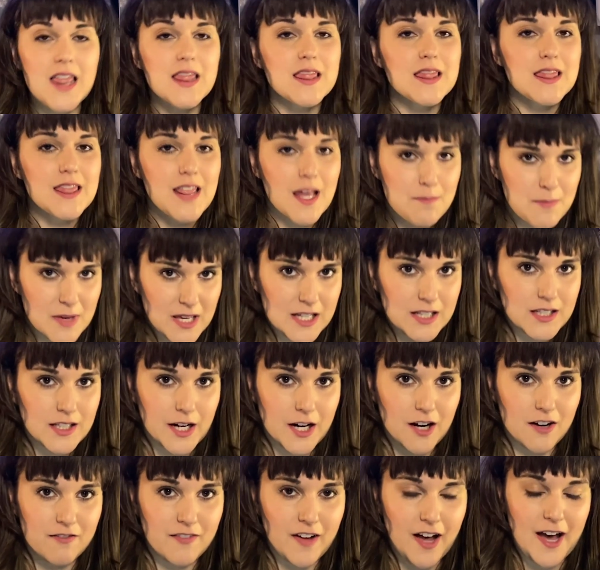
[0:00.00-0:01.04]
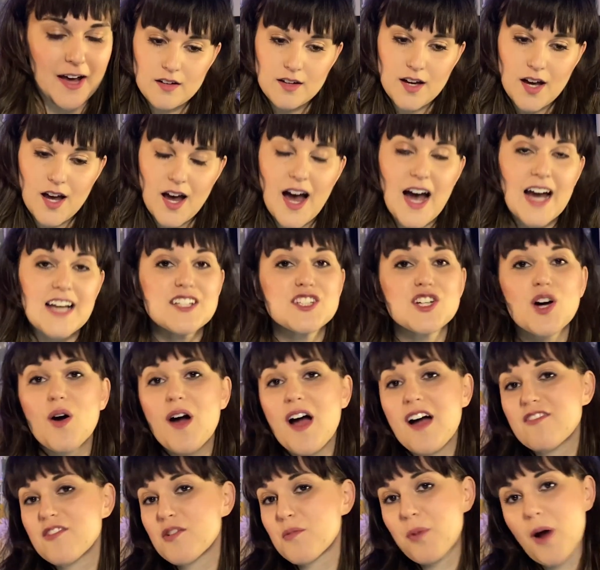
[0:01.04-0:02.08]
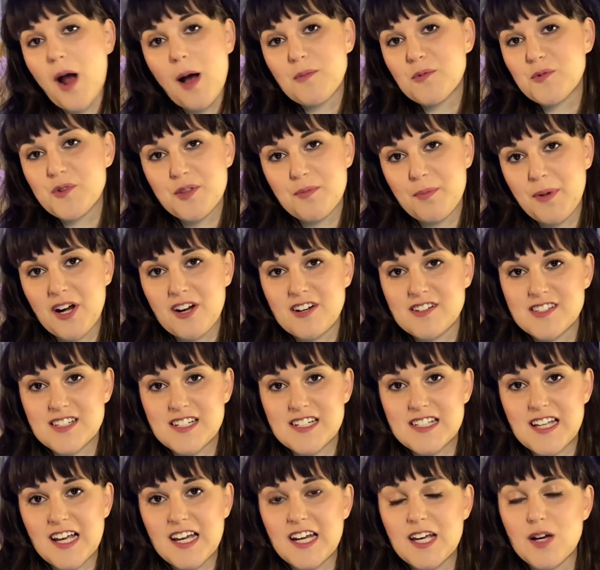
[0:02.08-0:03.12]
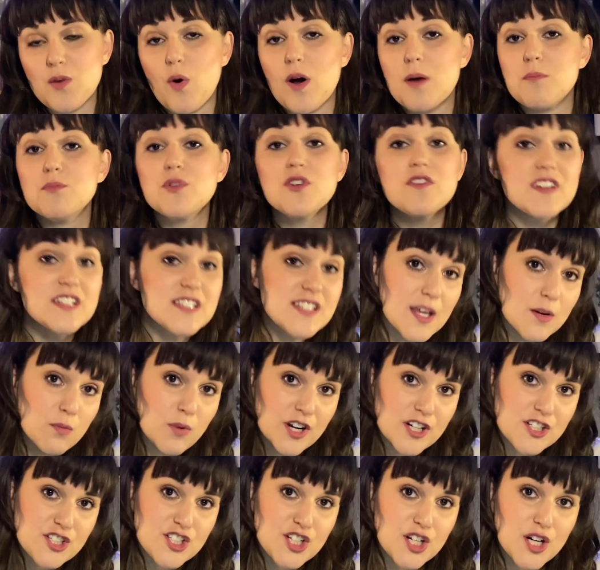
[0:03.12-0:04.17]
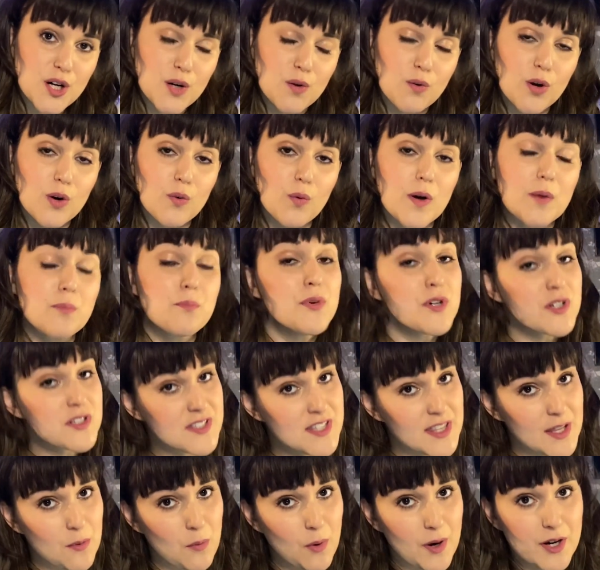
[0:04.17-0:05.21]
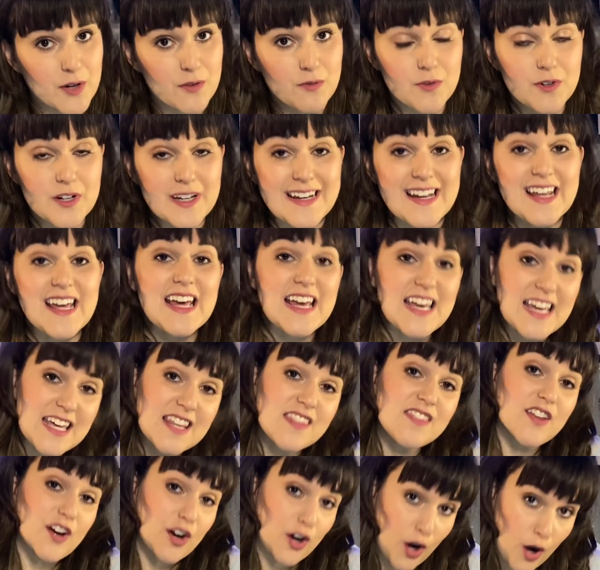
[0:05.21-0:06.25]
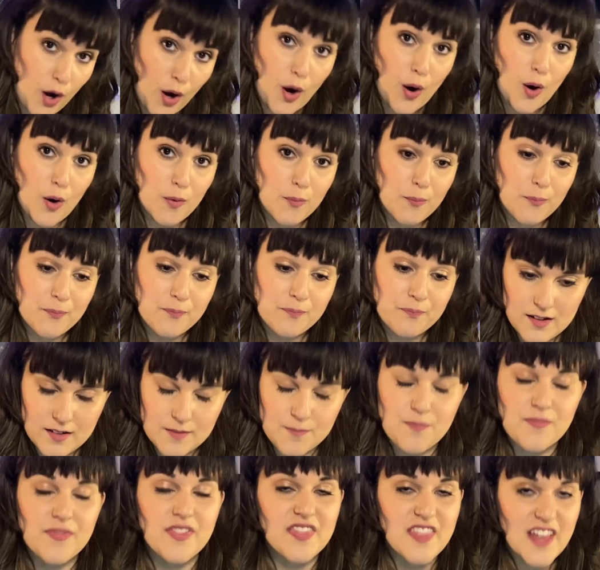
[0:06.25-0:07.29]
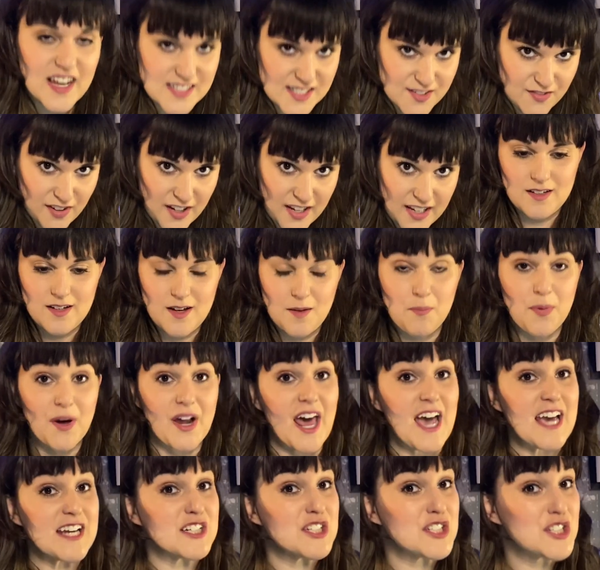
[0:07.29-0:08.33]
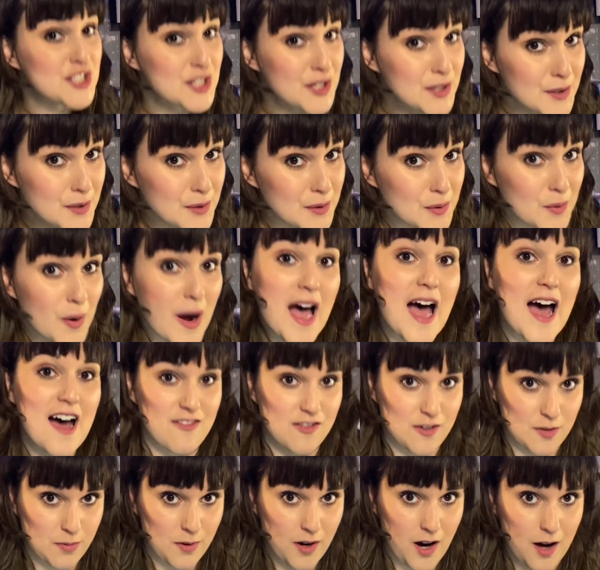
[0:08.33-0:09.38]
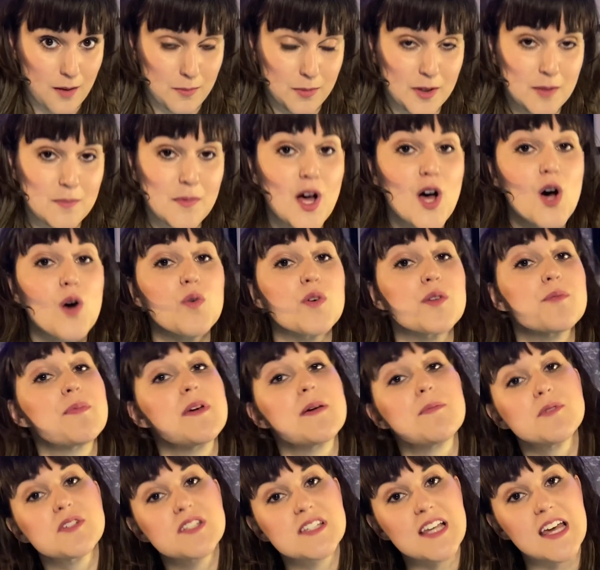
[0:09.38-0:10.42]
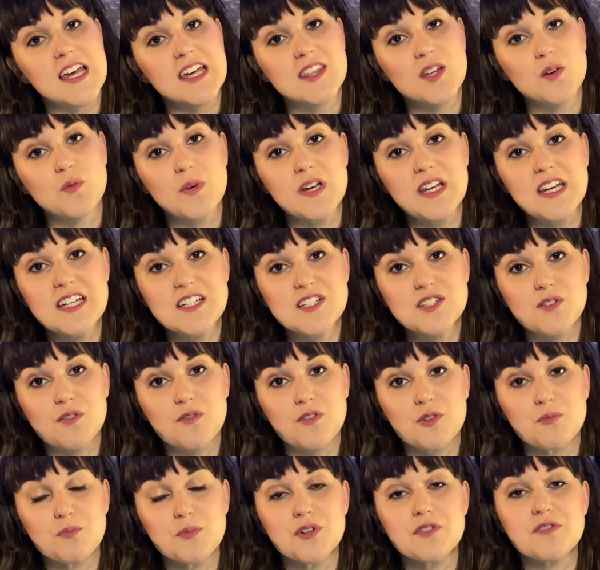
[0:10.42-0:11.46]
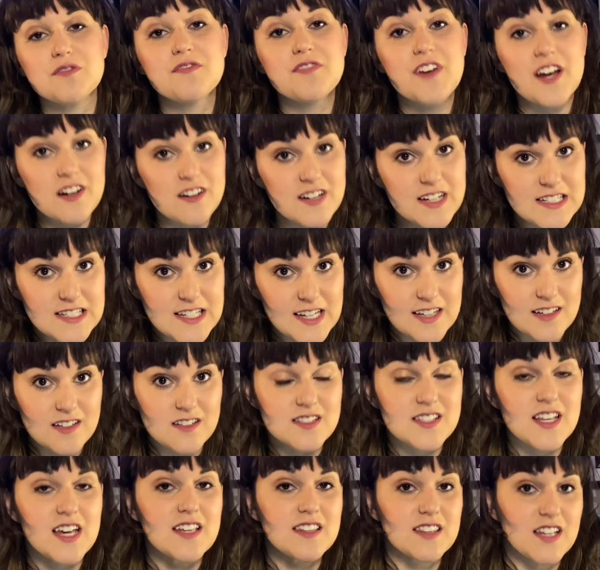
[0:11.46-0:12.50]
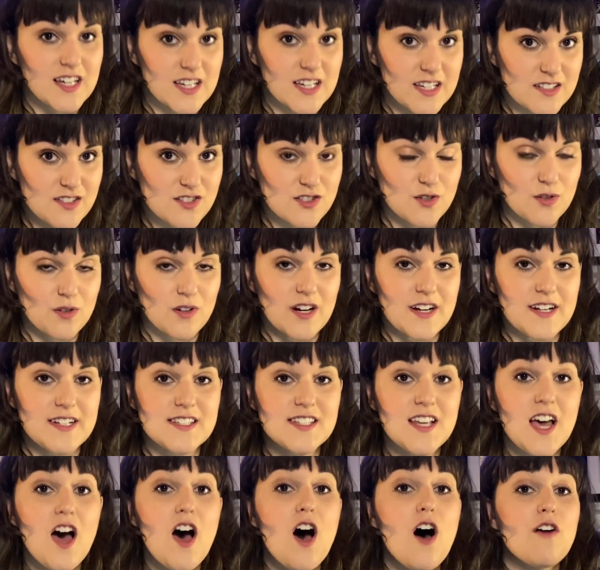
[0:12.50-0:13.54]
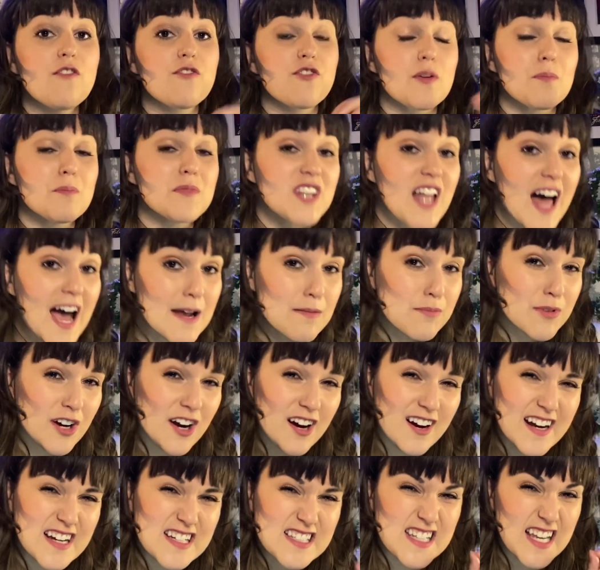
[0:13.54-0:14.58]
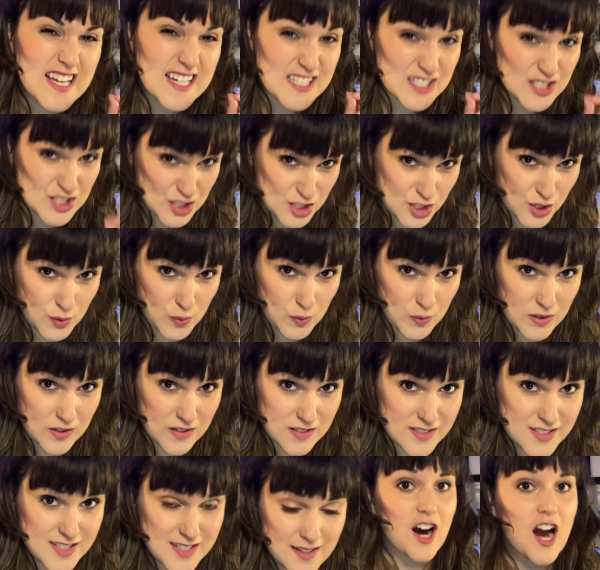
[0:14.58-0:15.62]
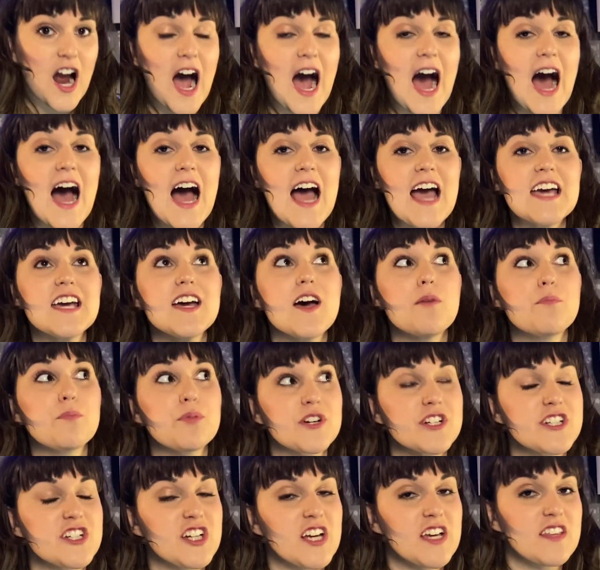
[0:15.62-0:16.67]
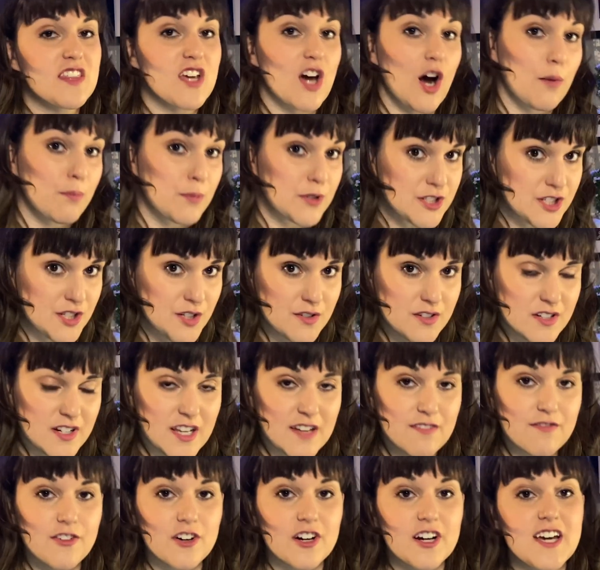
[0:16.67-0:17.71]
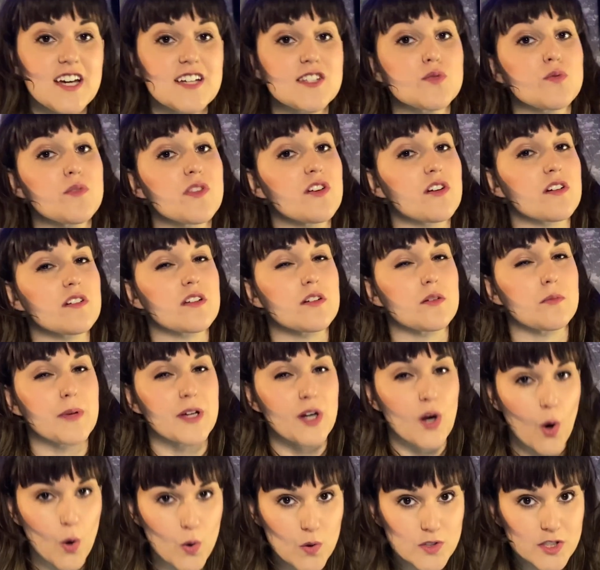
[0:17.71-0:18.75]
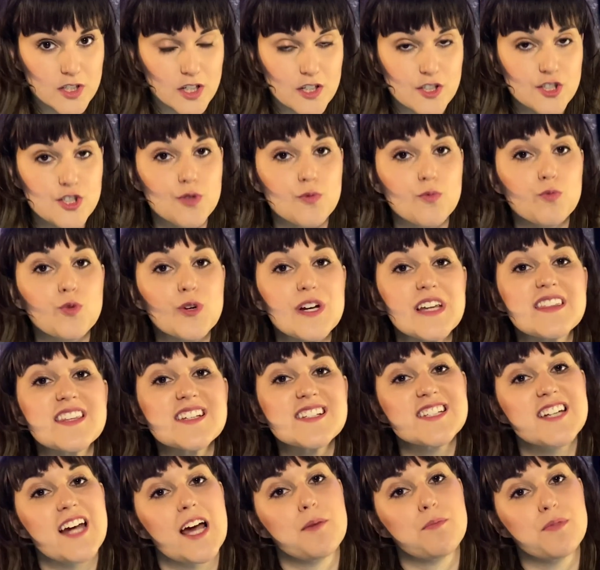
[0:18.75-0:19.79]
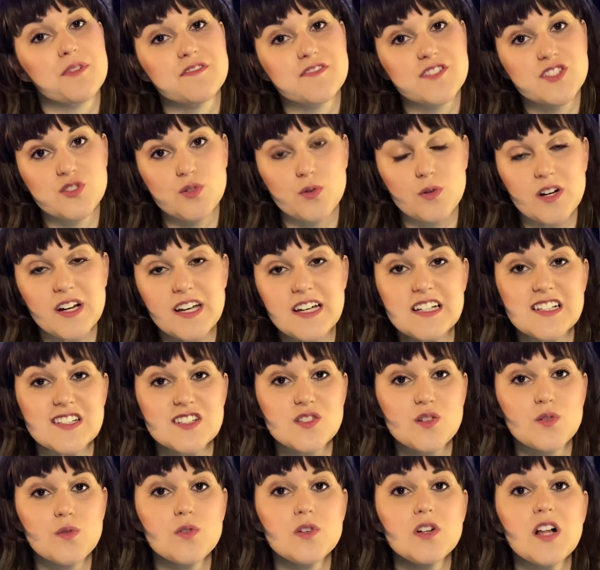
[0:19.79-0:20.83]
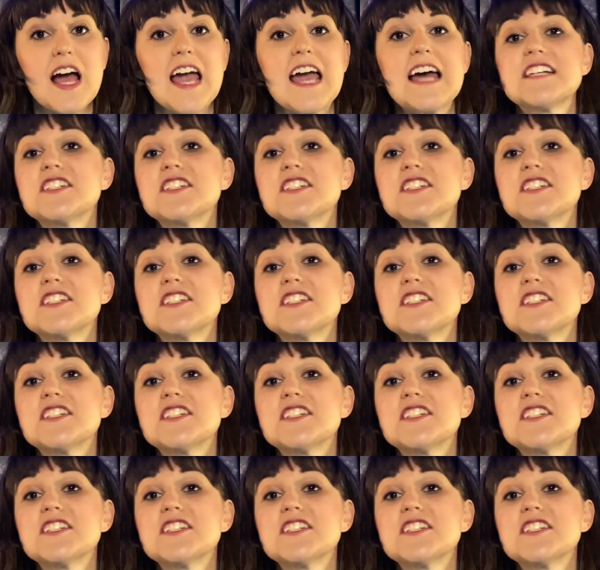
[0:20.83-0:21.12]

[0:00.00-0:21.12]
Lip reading: Let me clarify. I don't have a problem with parents deciding what movies they want to show or what books they want to read in their home. That's fine. But I do have a problem with people saying that we need to remove fairy tales and stories from libraries and schools. I appreciate the opportunity for kids when they're a little bit older to read this type of story in school and